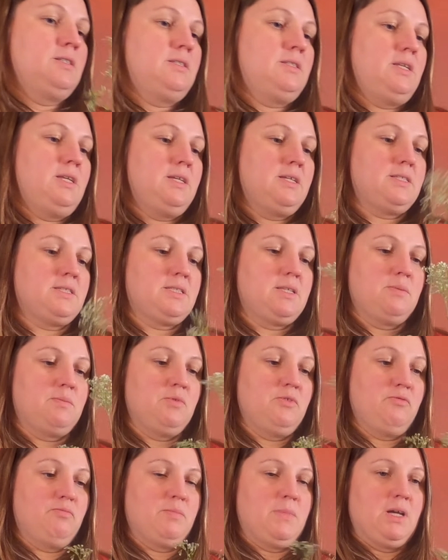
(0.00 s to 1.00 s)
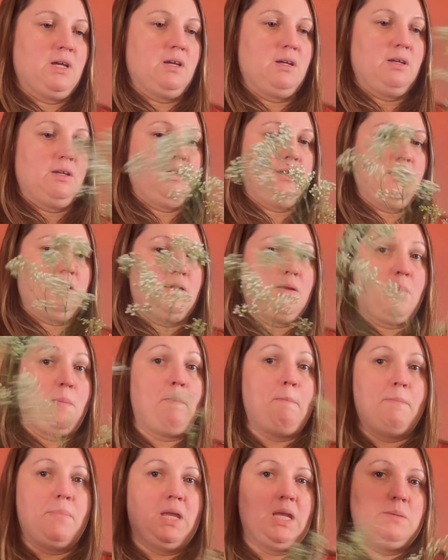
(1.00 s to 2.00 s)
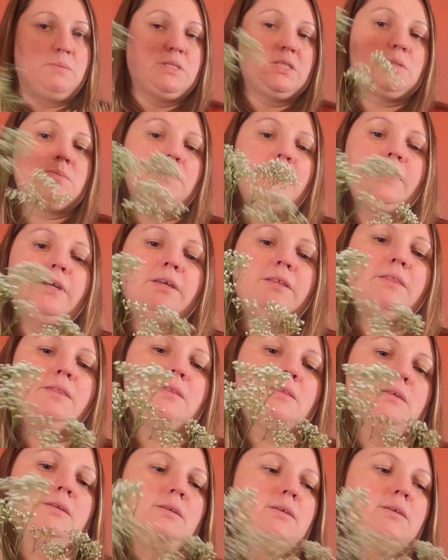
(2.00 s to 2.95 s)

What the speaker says: take some of my baby's breath